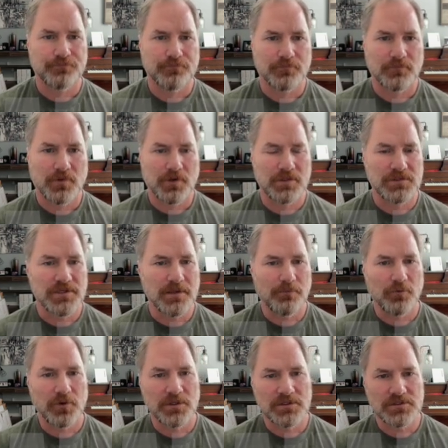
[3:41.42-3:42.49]
All right, step
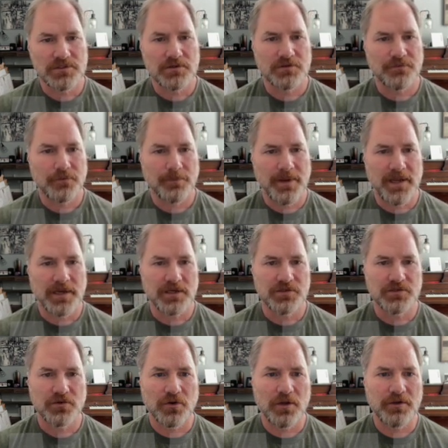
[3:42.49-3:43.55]
1, search for package.
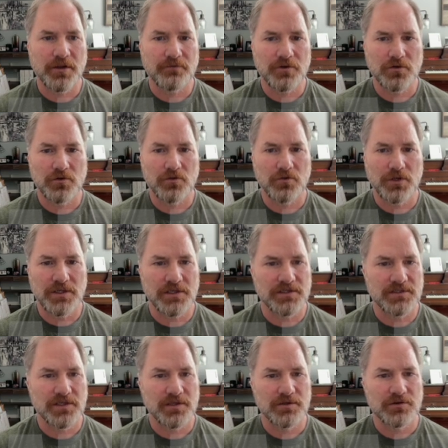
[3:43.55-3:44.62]
So all you have to do is
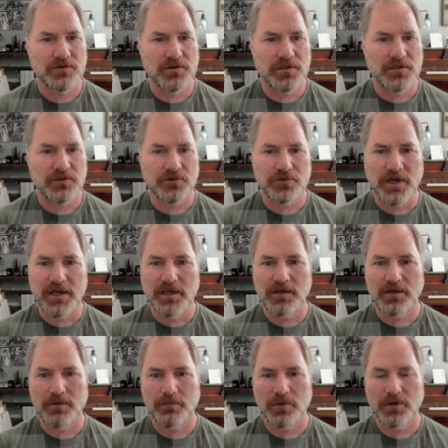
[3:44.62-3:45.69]
enter in your tracking
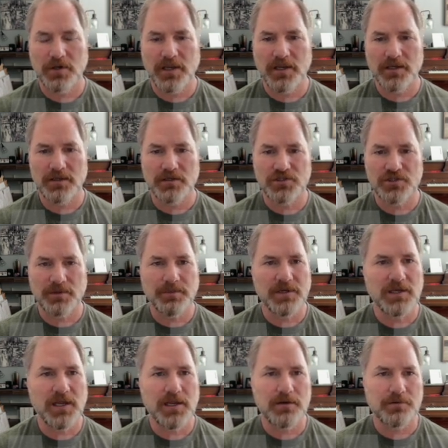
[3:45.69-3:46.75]
number and shipping
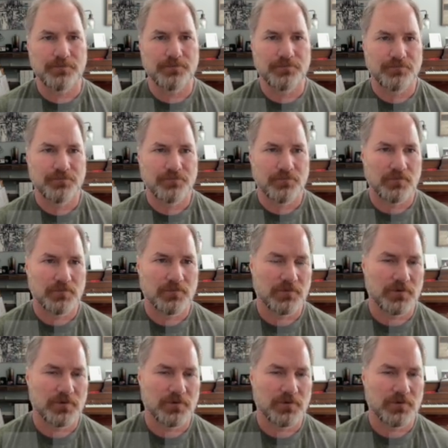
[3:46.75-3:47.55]
date. So